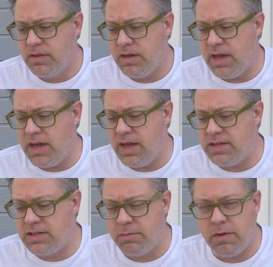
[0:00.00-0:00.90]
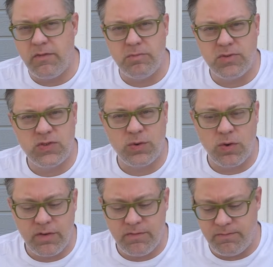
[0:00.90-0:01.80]
and some of them
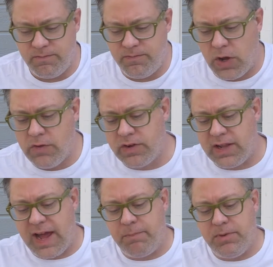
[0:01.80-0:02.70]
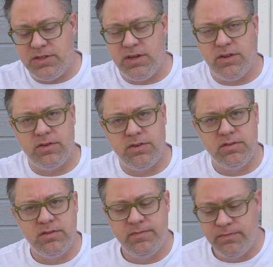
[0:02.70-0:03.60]
sort of overlap each other
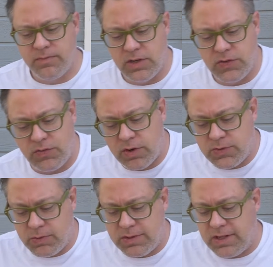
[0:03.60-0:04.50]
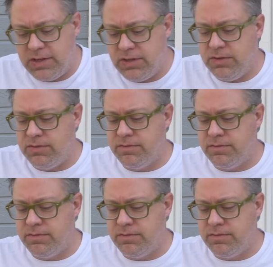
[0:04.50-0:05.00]
as far as what they do.